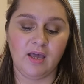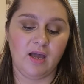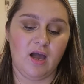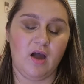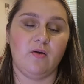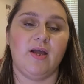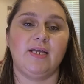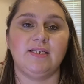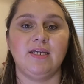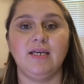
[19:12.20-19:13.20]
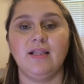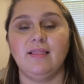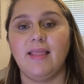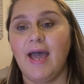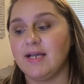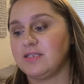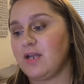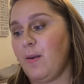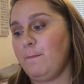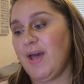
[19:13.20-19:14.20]
All right, last
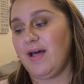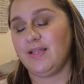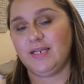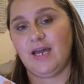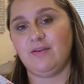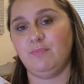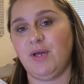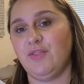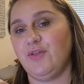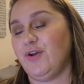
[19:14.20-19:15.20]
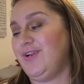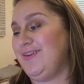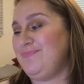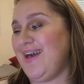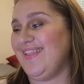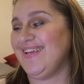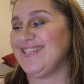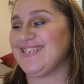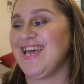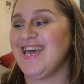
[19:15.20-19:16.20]
palette out of my 30
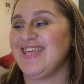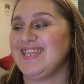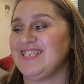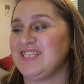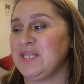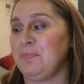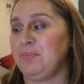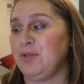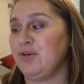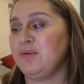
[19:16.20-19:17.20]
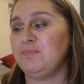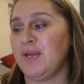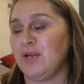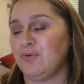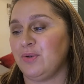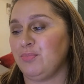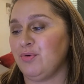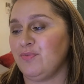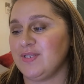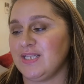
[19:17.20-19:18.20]
palettes. This is the Beauty Bakery
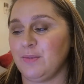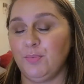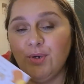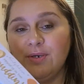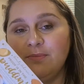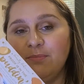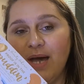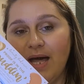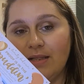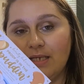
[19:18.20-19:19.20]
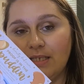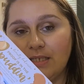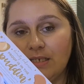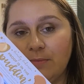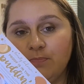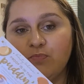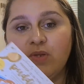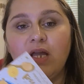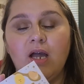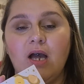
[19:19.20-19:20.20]
Proof is in the Puddin' palette.
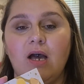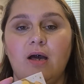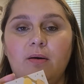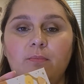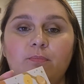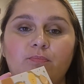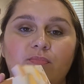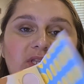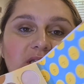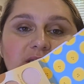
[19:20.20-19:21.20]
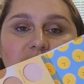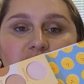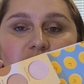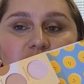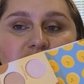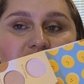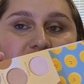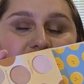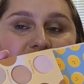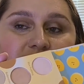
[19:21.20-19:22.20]
This is what it looks like
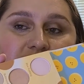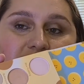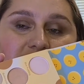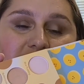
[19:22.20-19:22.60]
inside.